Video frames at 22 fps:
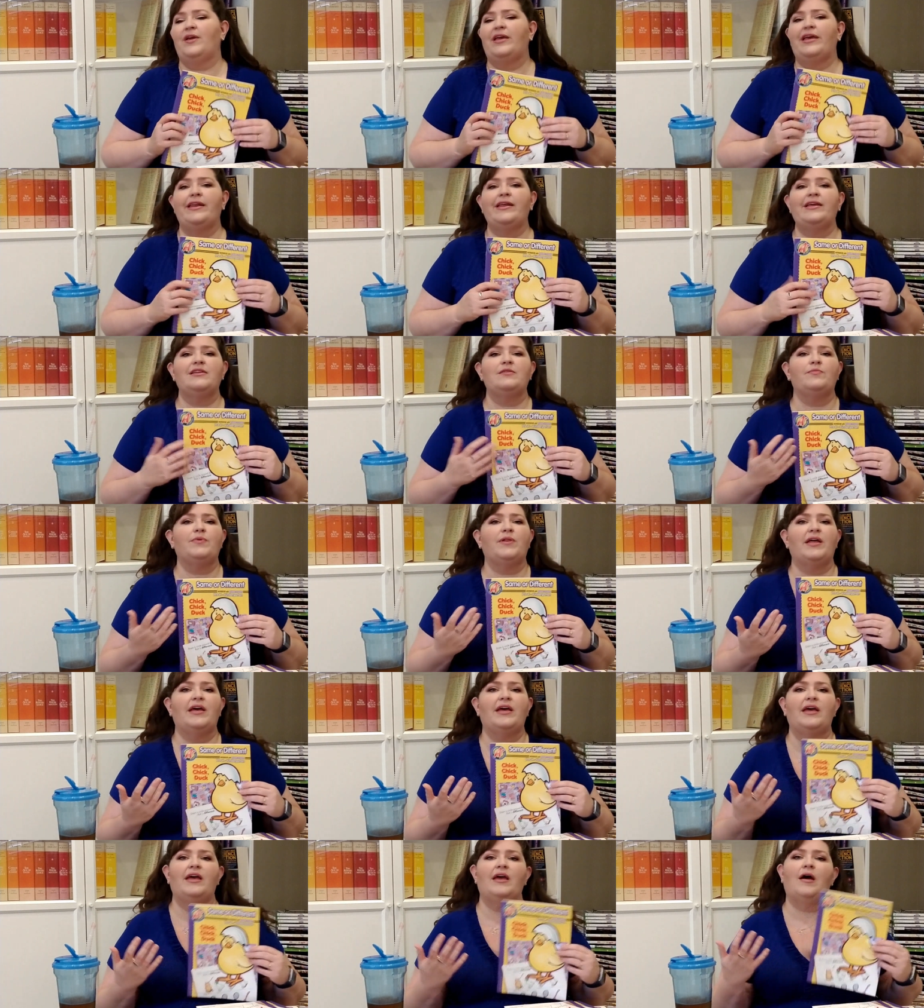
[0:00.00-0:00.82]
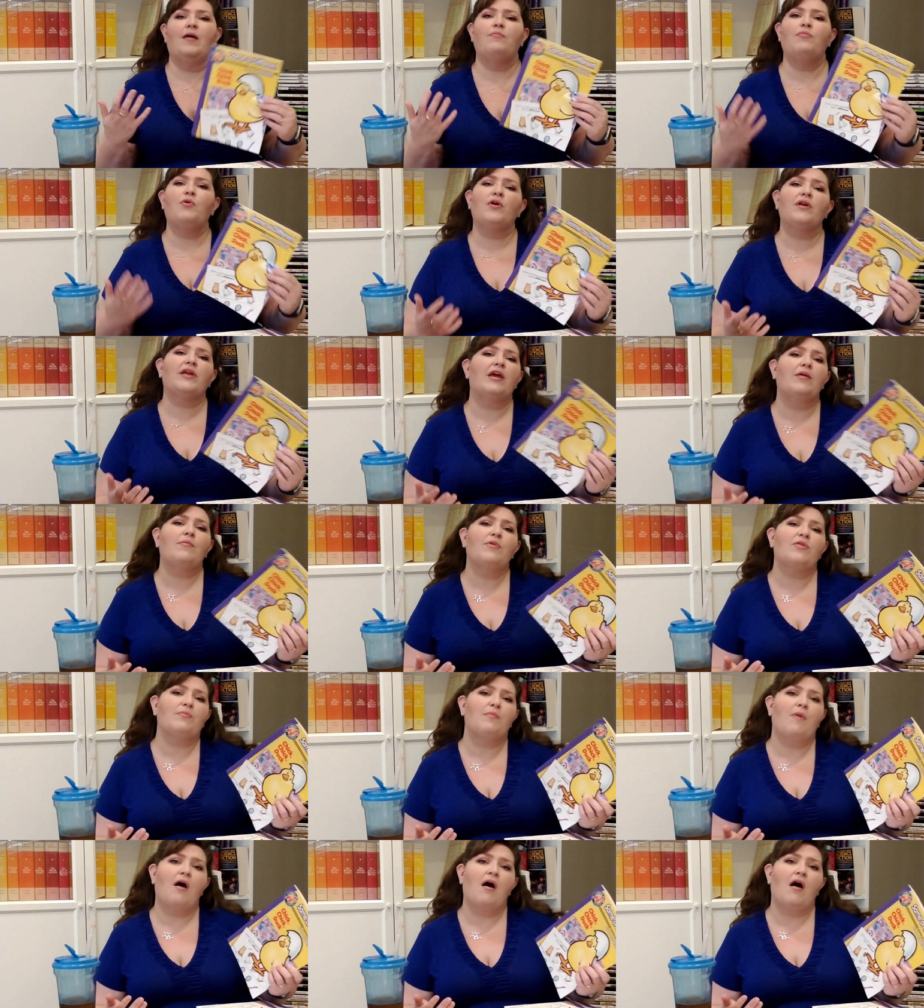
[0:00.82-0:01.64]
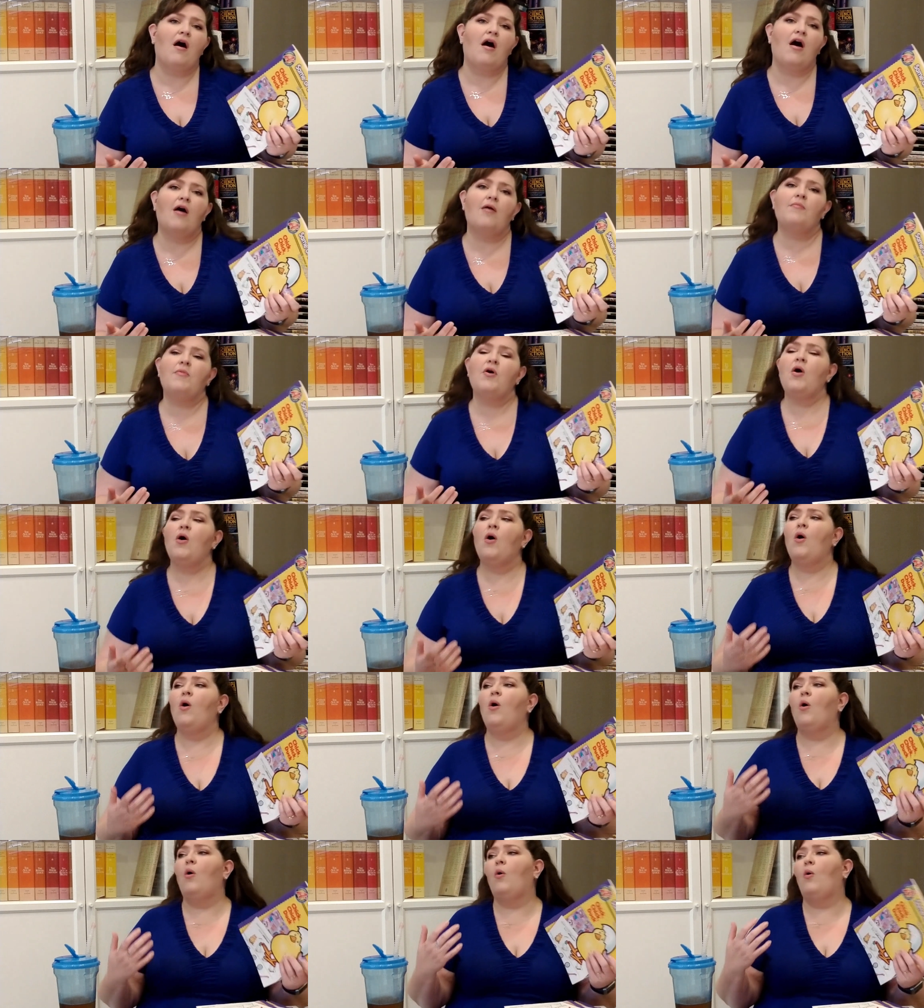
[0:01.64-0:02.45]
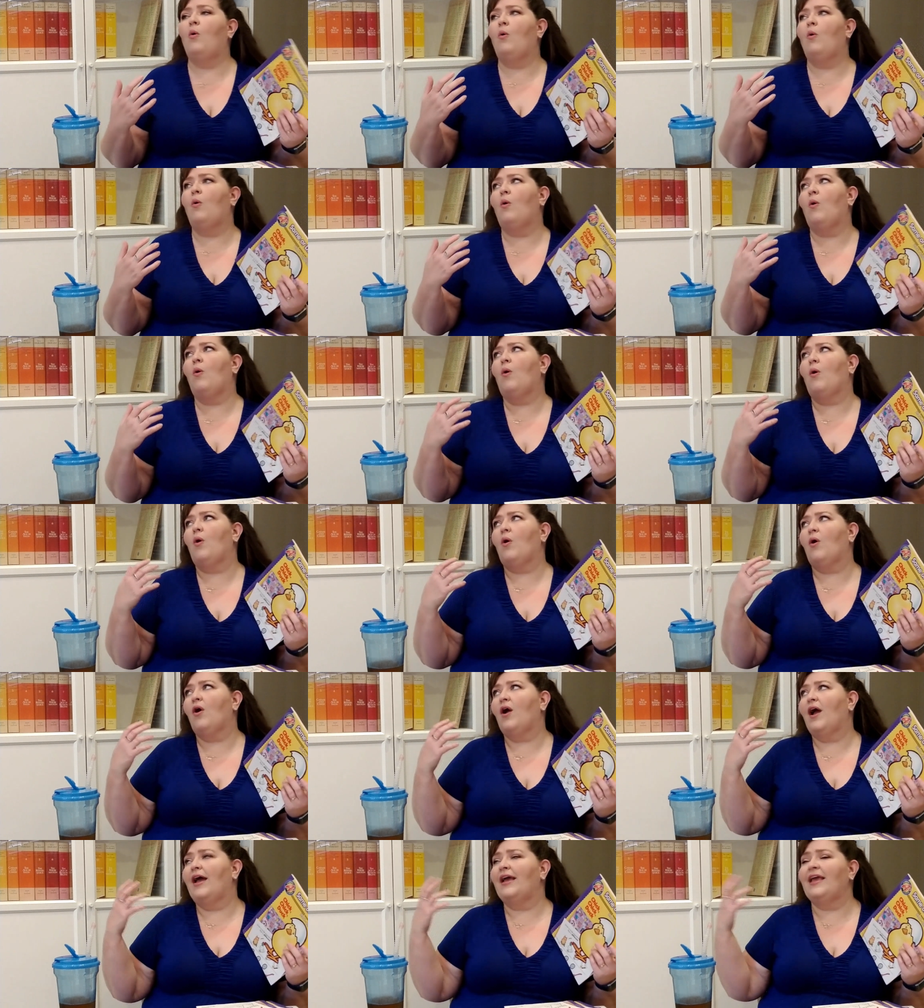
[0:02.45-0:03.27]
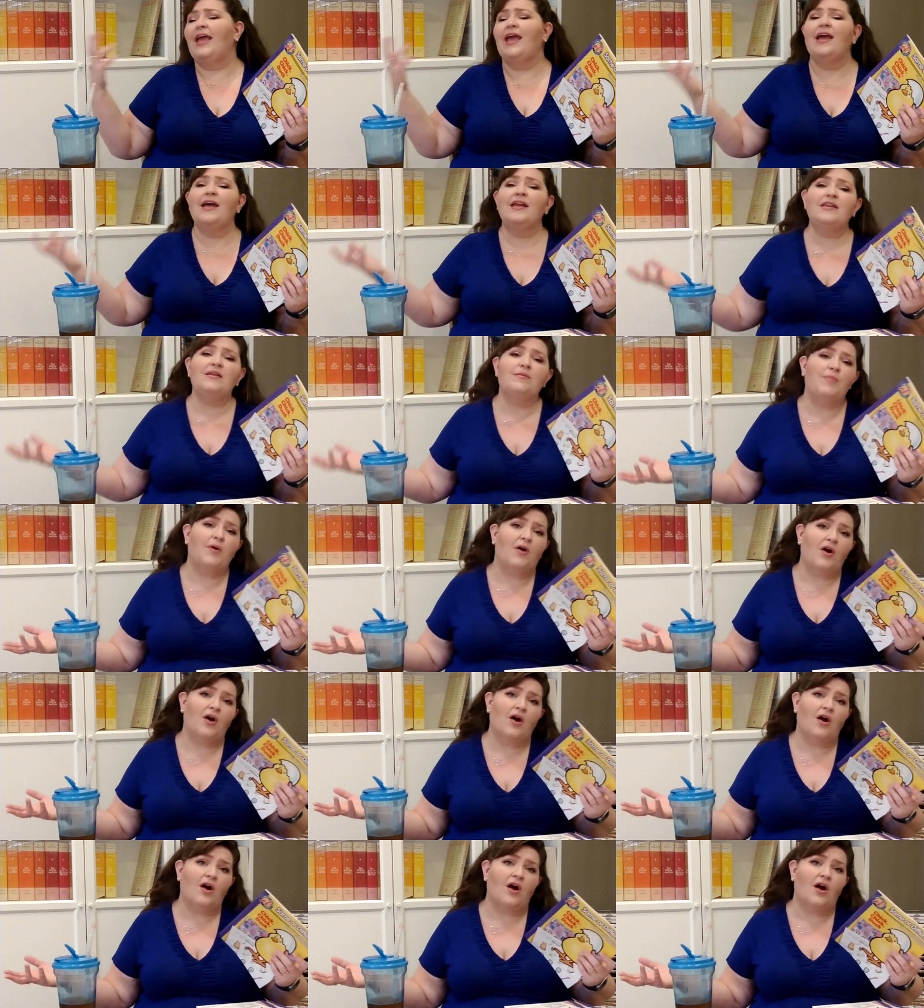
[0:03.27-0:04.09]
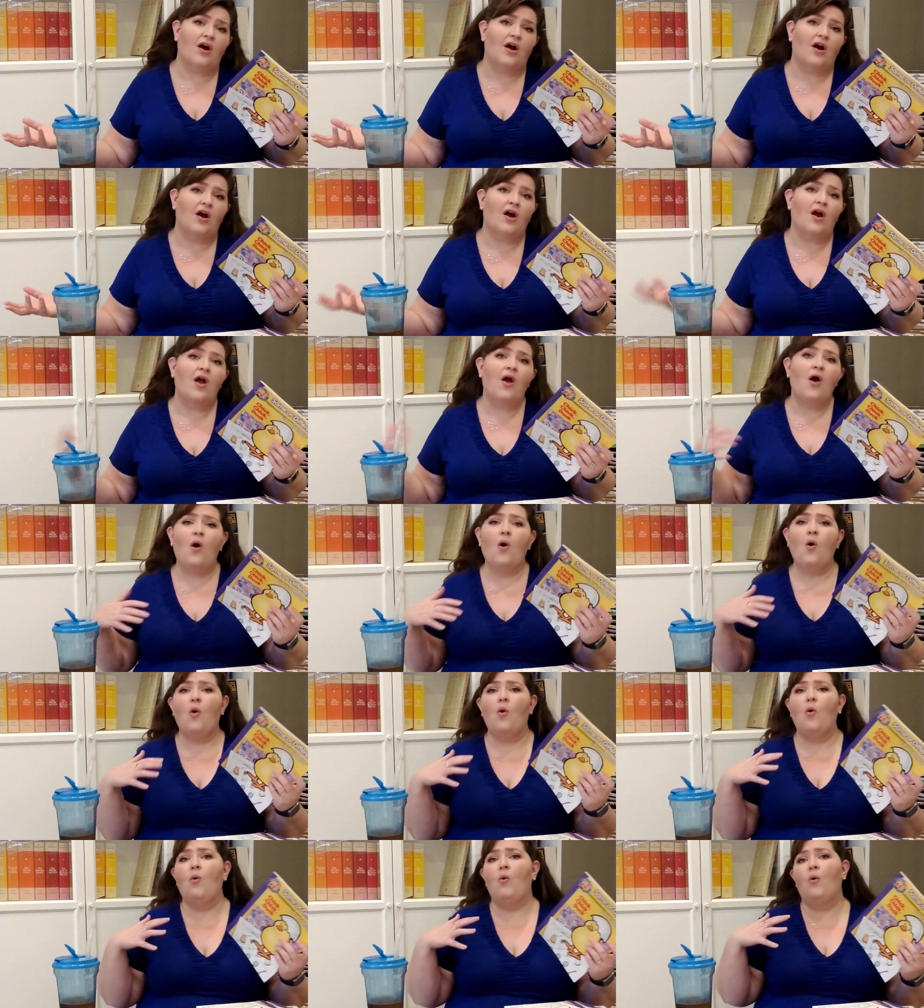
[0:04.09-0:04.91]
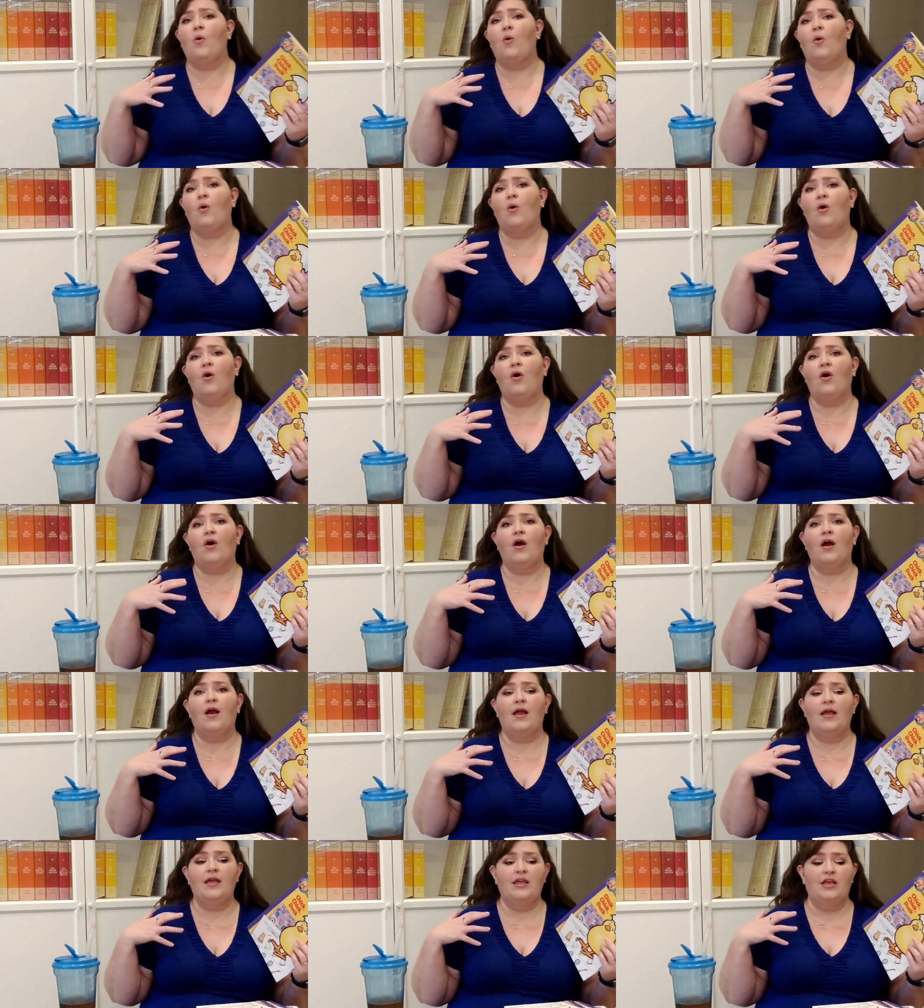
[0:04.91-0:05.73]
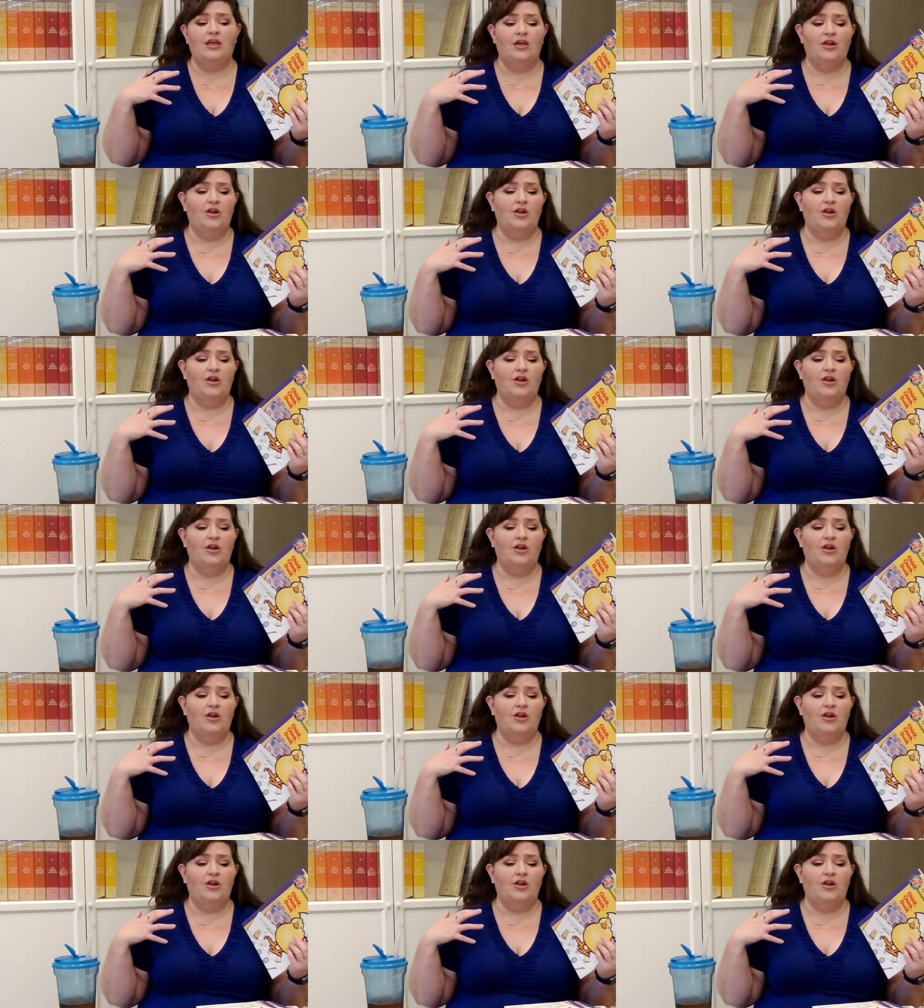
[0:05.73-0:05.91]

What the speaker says: getting to play a board game with mom, or a candy bar, or,